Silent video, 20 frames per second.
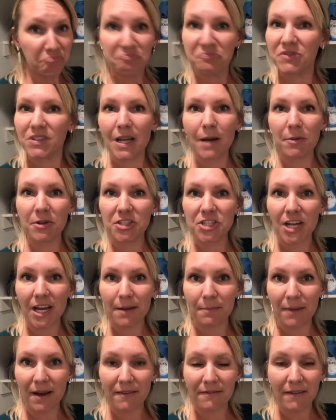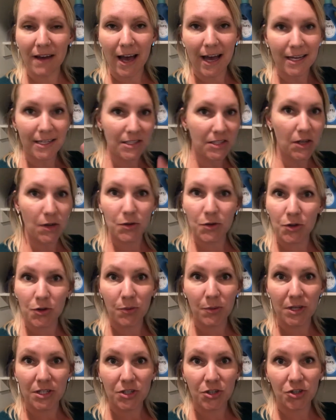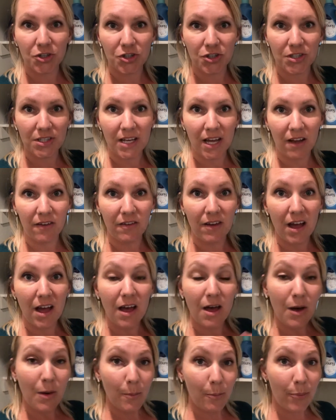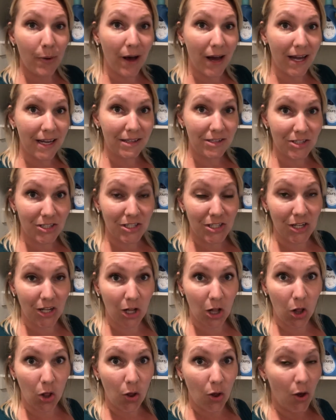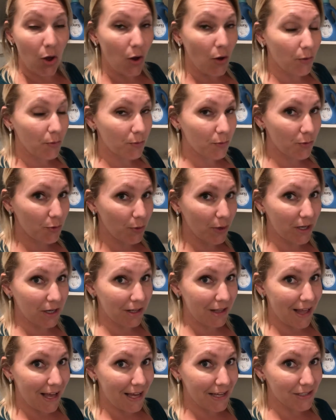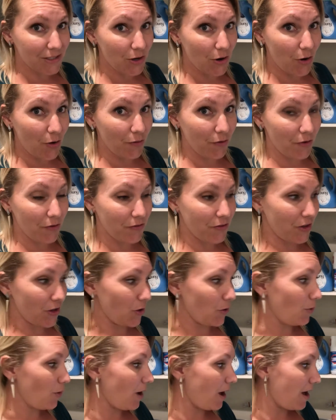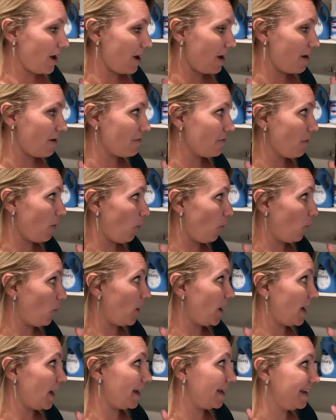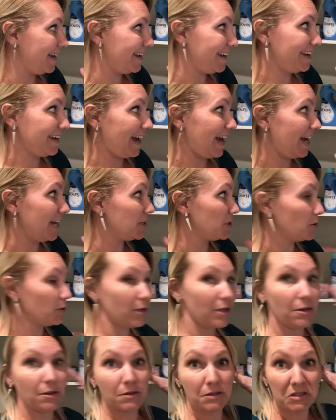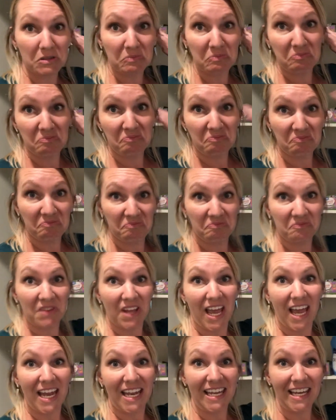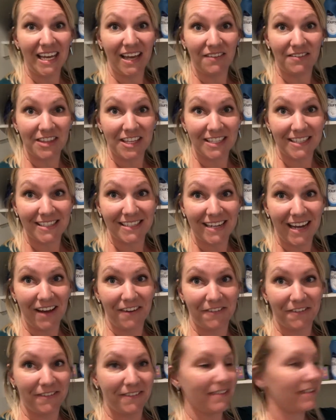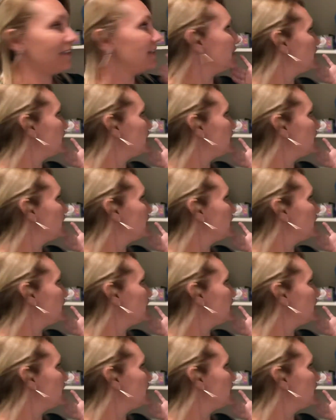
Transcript: double check my facts, go do the research yourself. But just a little quick class overview of why I don't use any of this stuff. This